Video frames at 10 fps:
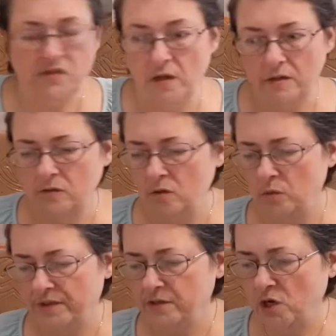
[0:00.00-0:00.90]
I don't know
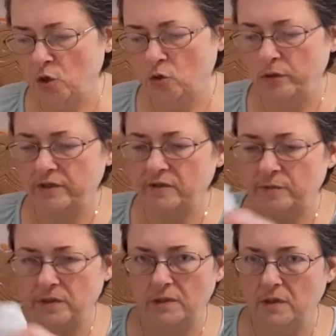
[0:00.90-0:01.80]
what the total is,
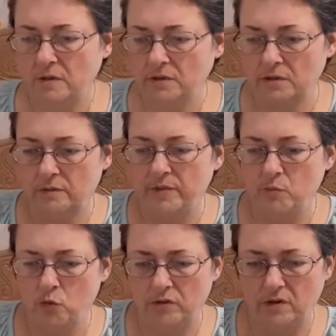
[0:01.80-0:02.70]
but you know, it's going to be
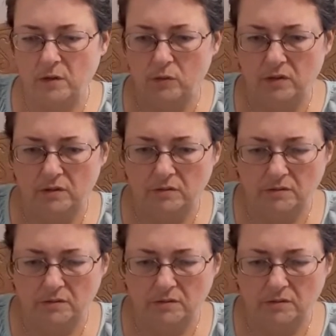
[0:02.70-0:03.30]
more than I want to